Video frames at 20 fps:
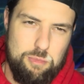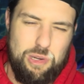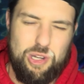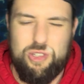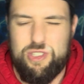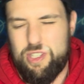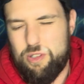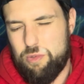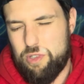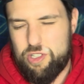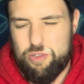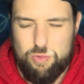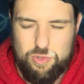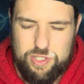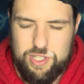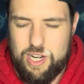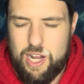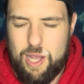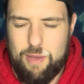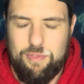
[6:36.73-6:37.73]
Bosa, which was
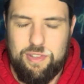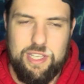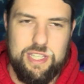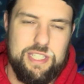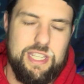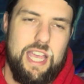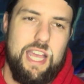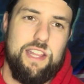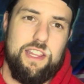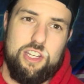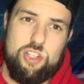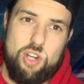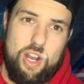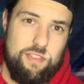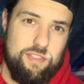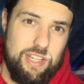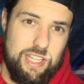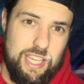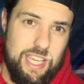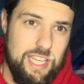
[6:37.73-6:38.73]
an obvious. They
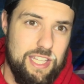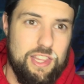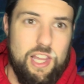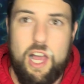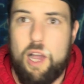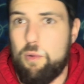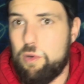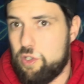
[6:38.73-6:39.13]
drafted Kinlaw,